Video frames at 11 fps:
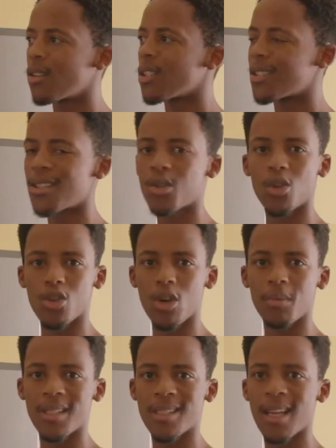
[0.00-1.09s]
Cisco
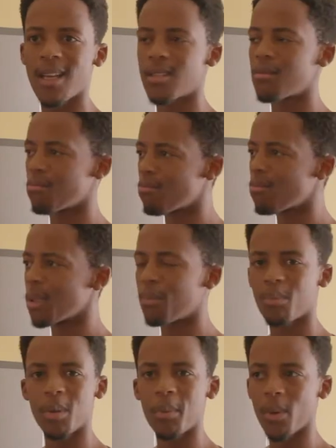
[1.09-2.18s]
dropped the stats.
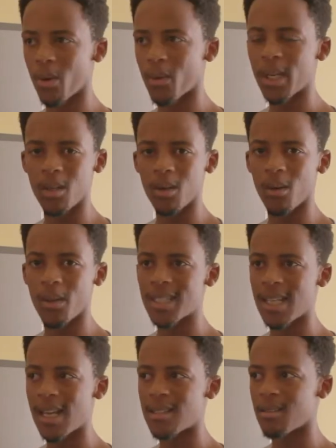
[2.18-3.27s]
People already know the
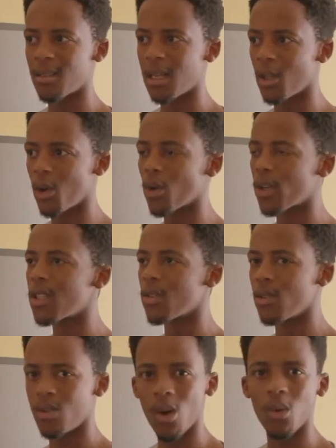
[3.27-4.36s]
stats. They already
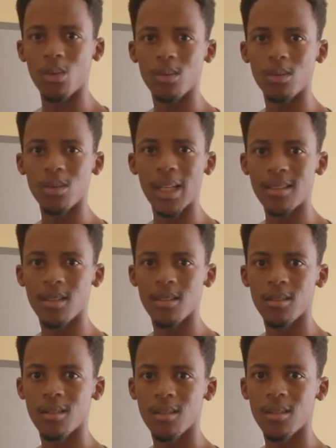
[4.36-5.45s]
know that
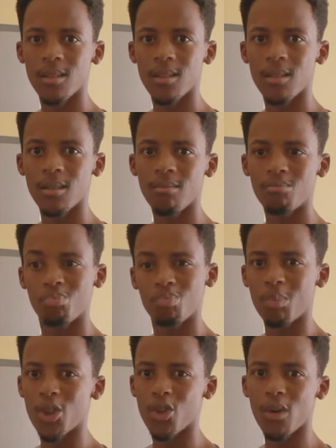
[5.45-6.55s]

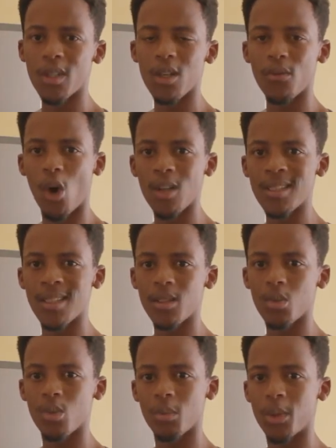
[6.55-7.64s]
majority of content
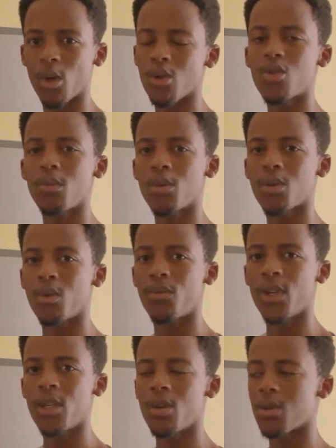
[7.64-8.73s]
will be consumed through
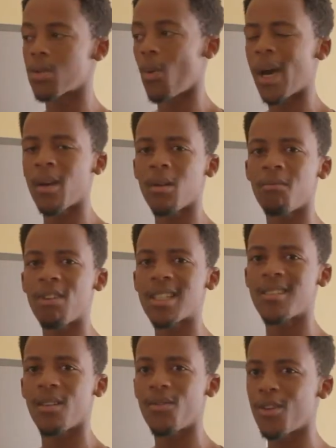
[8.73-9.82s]
video. So why not invest
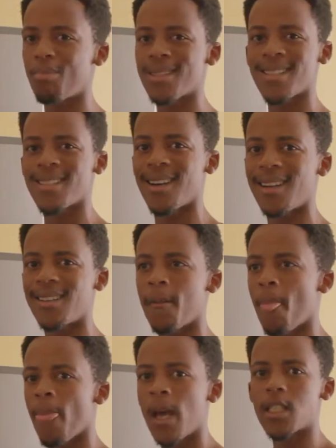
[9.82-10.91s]
in a video business card?
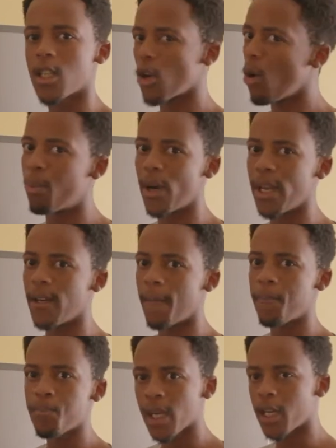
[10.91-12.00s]
It's a no-brainer.
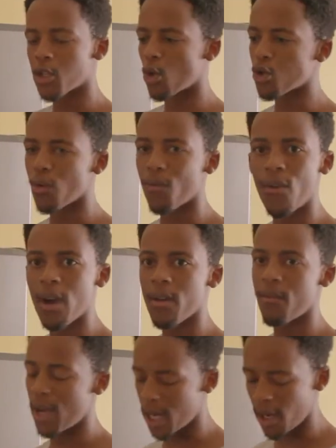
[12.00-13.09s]
It is also very,
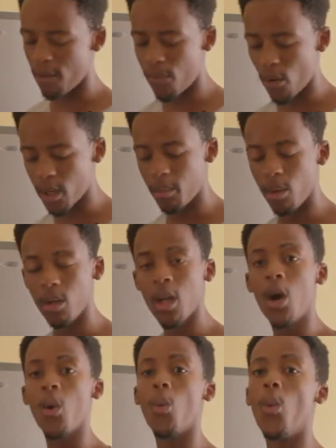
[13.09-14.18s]
very affordable,
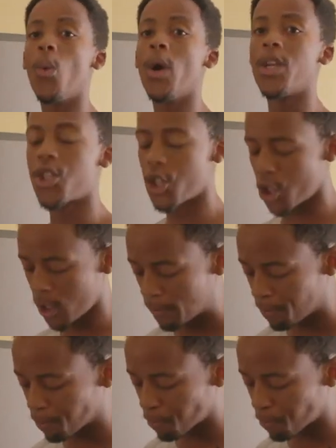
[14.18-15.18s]
which